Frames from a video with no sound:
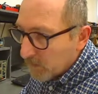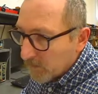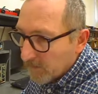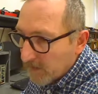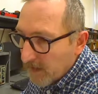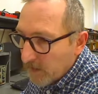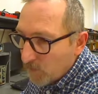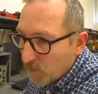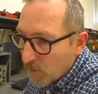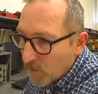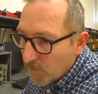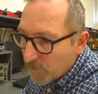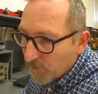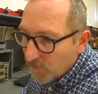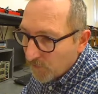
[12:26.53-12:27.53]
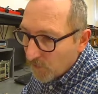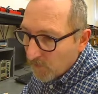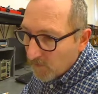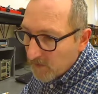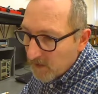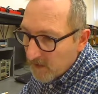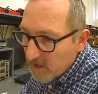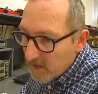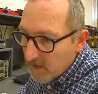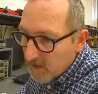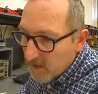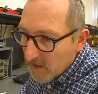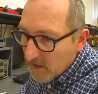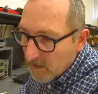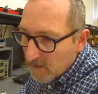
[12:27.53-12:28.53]
of an arrow from
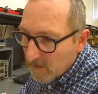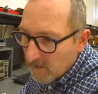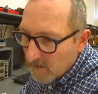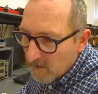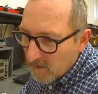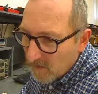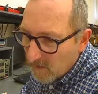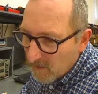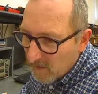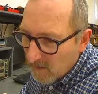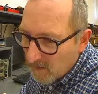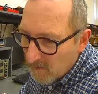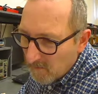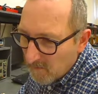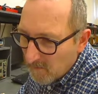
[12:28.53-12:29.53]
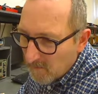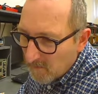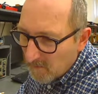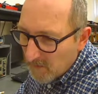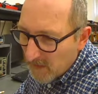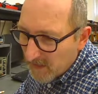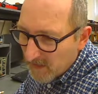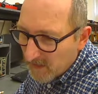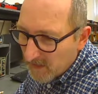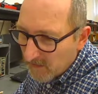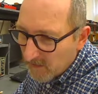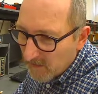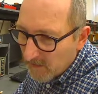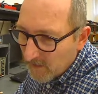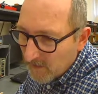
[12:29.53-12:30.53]
here back
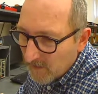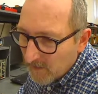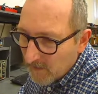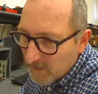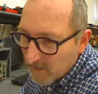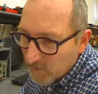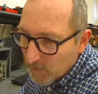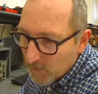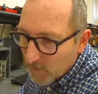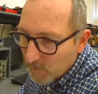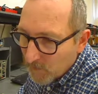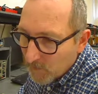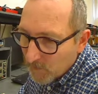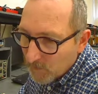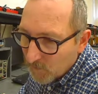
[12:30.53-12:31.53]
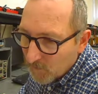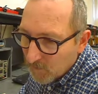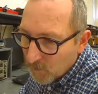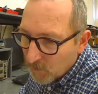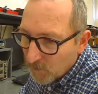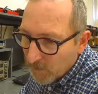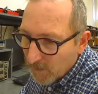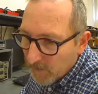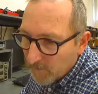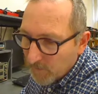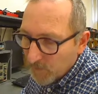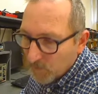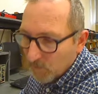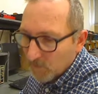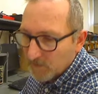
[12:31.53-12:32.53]
into here because, boy,
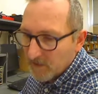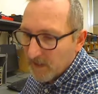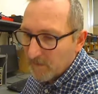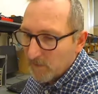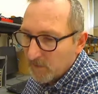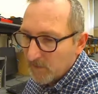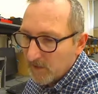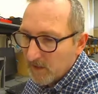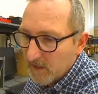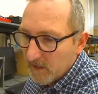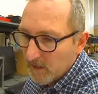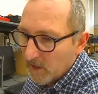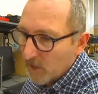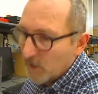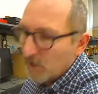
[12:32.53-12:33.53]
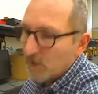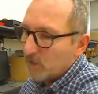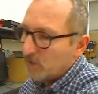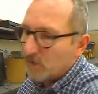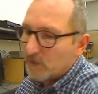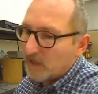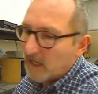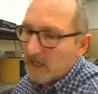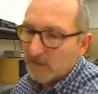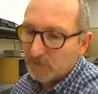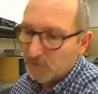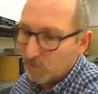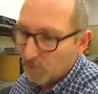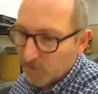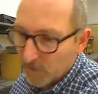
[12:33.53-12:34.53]
what's happened here? You can't
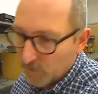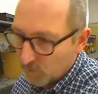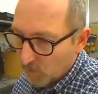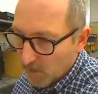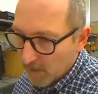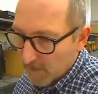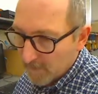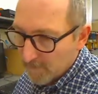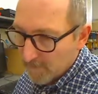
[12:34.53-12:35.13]
do it this way.